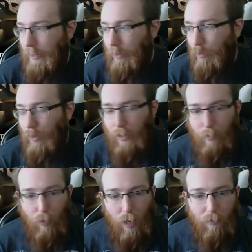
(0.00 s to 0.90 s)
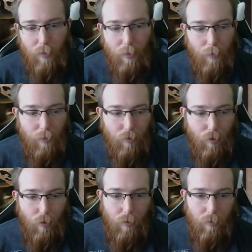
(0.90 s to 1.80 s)
That's a really good profit. I mean, that's
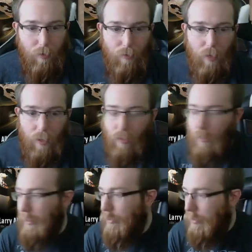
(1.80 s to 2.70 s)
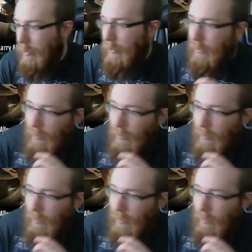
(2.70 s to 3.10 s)
30, even if you take 30, that's